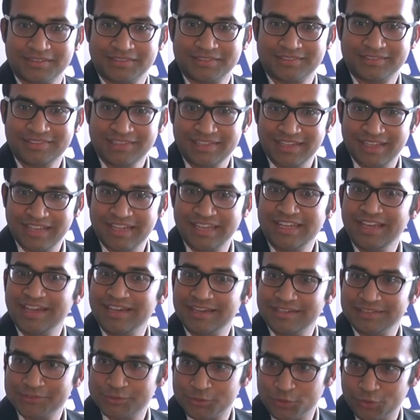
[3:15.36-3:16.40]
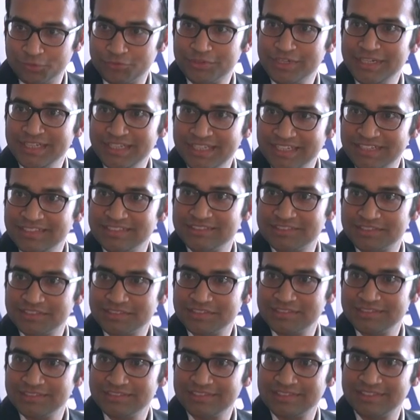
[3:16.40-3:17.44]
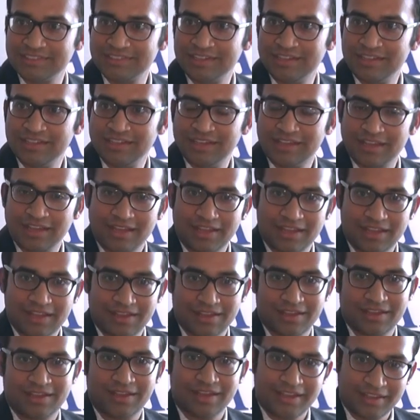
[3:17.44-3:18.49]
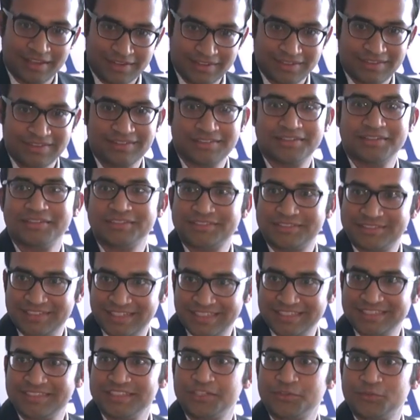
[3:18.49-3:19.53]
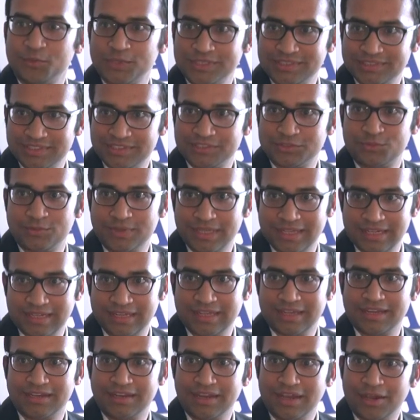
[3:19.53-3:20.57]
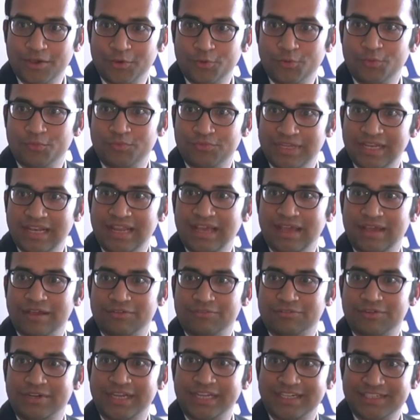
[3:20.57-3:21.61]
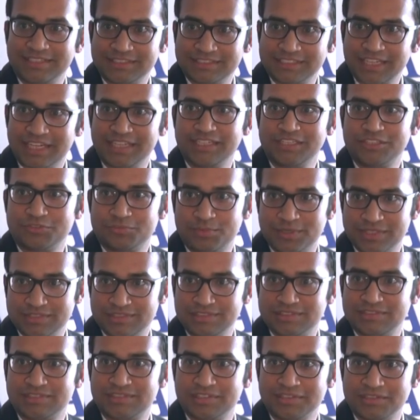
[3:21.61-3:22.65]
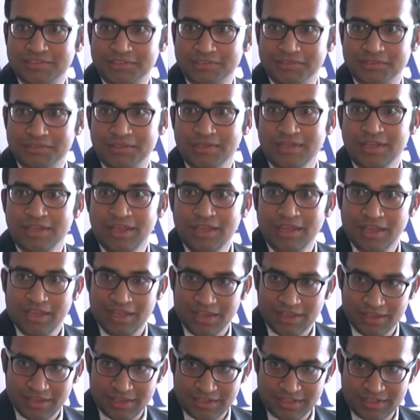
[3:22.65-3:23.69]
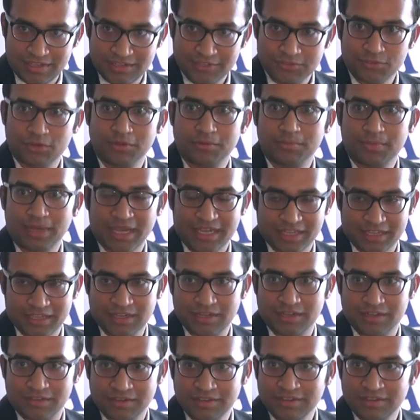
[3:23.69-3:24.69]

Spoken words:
Sir, India has sovereignty concerns and strategic ones as well, that now we'll have greater Chinese presence in the in its own backyard.